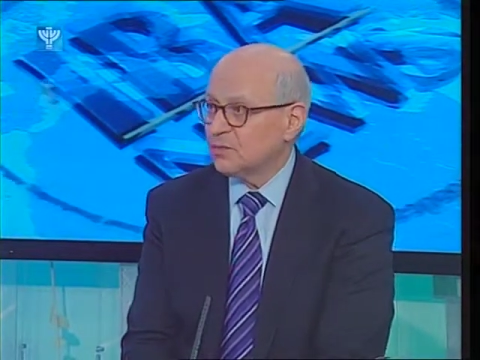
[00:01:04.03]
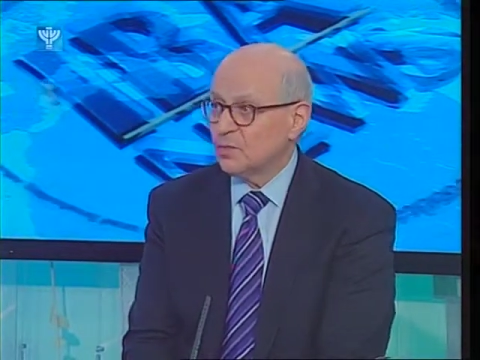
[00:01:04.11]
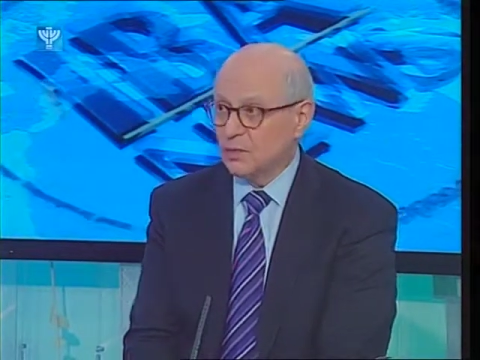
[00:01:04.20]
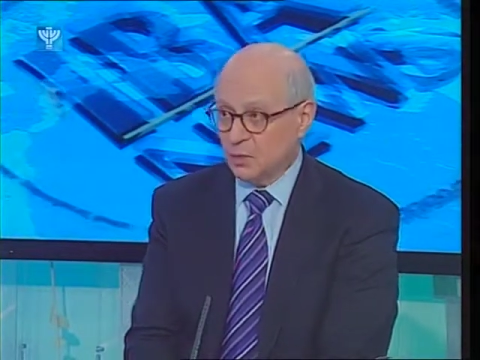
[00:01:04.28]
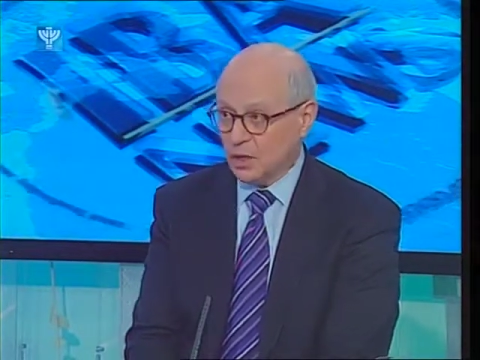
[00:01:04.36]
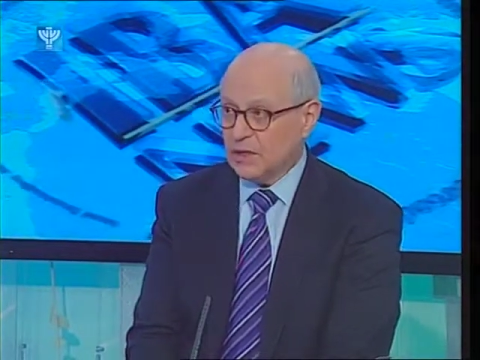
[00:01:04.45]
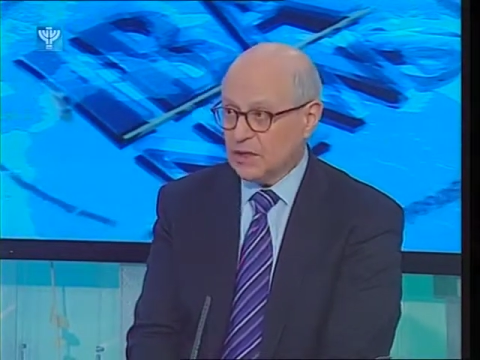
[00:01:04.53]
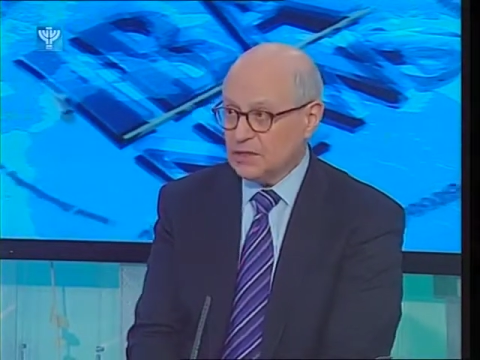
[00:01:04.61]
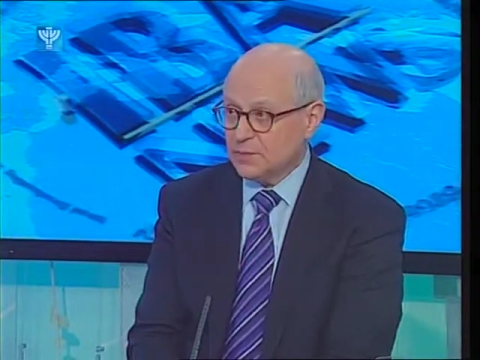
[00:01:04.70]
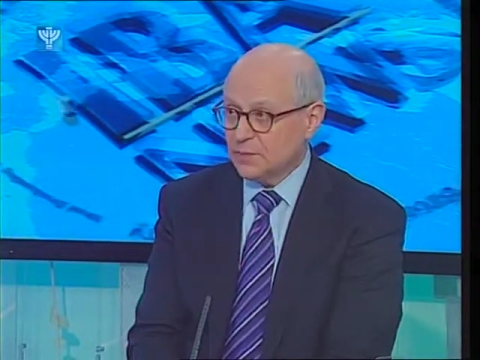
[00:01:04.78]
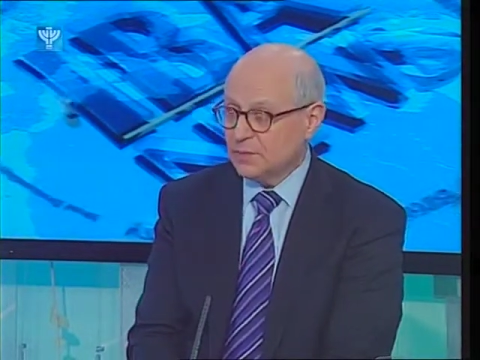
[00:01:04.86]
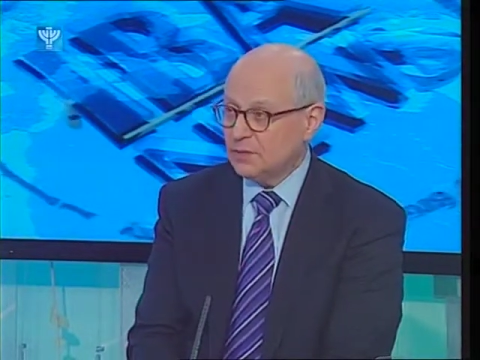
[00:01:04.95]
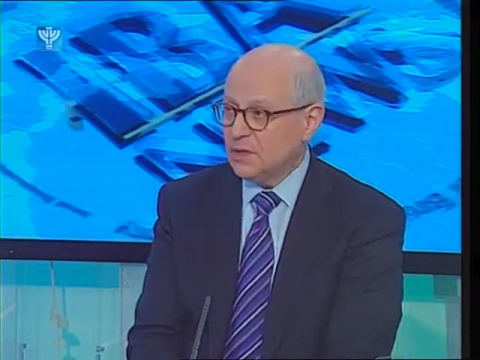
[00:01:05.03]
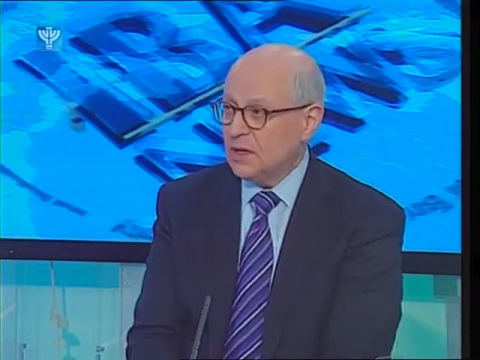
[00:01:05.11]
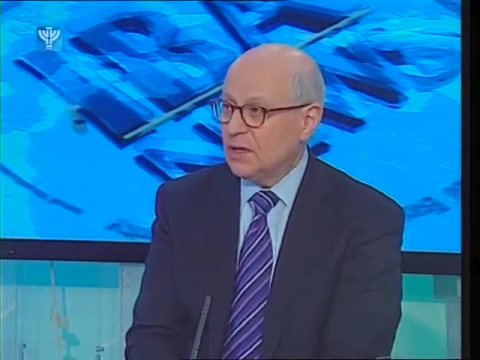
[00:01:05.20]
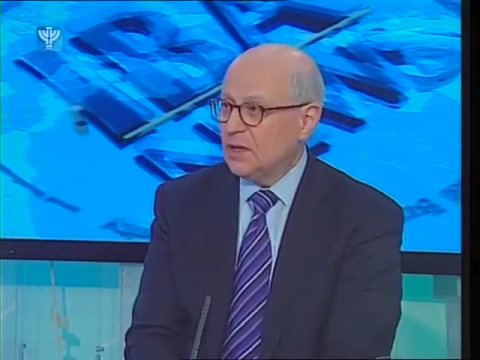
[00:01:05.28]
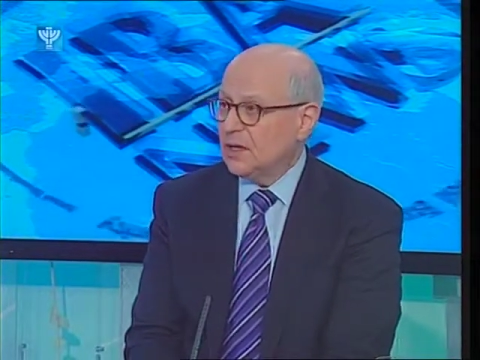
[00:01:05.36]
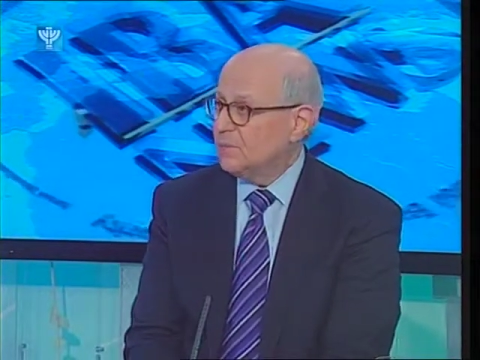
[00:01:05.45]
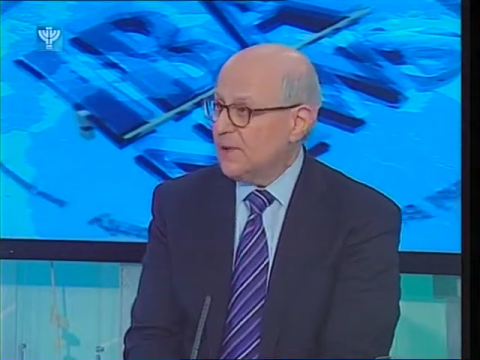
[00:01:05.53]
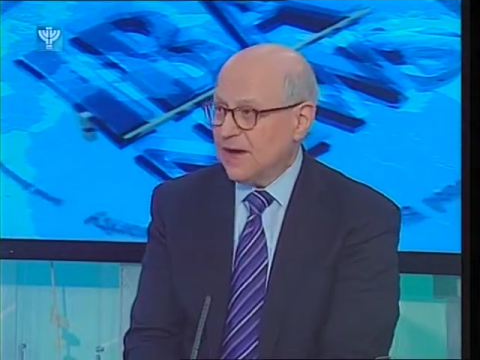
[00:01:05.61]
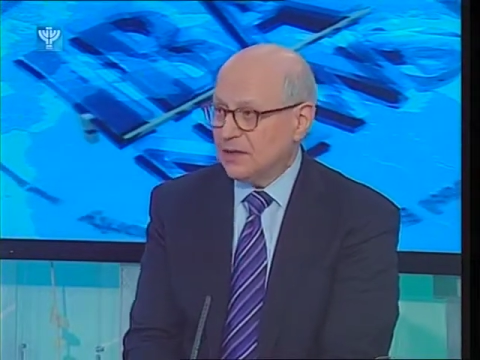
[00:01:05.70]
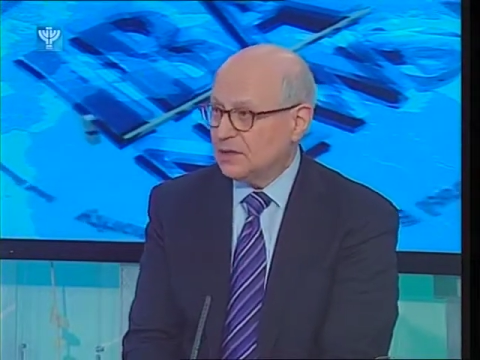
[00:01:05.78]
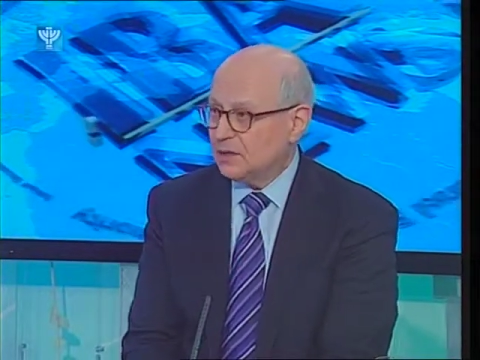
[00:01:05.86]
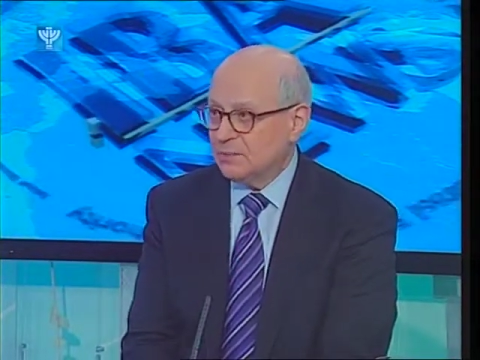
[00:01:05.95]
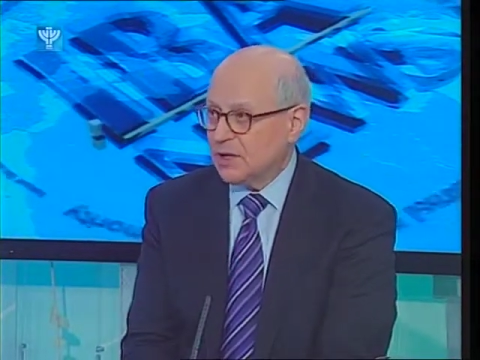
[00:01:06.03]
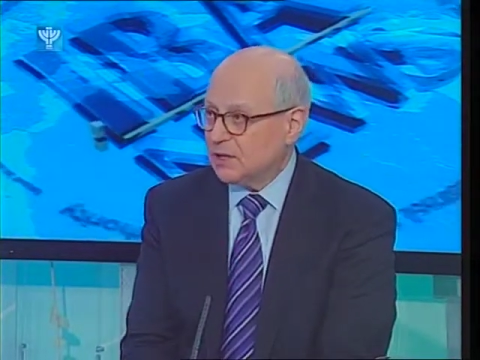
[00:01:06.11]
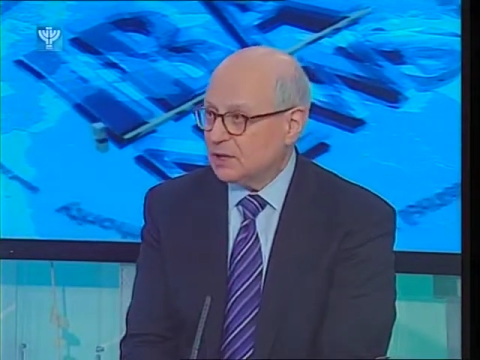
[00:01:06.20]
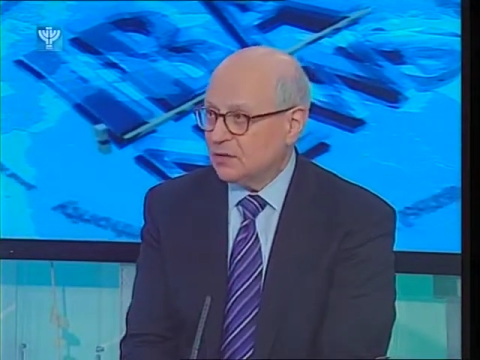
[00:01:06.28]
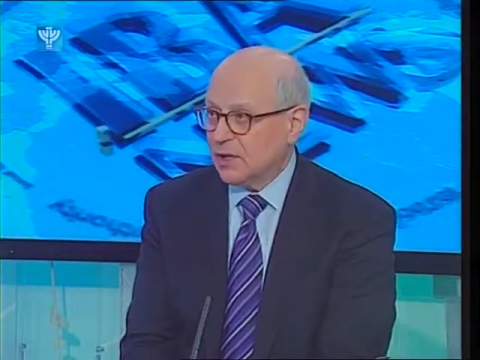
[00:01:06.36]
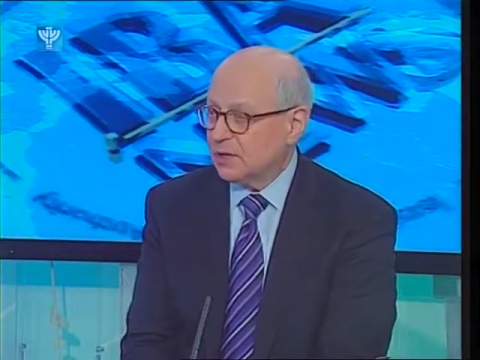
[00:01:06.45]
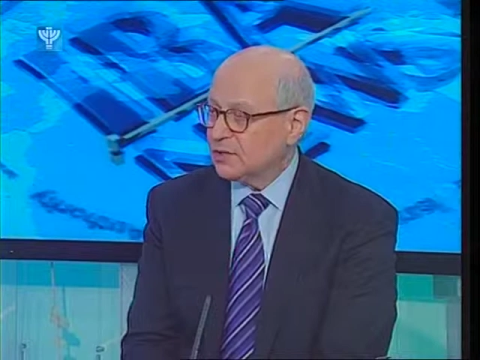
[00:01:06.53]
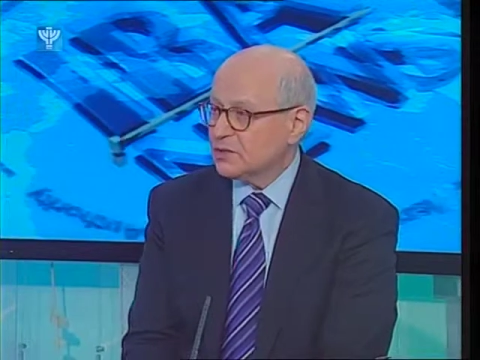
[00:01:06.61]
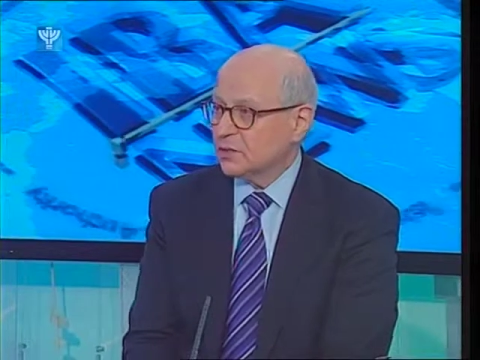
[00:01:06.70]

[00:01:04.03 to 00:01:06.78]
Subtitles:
with one hospital, immaculate medical records.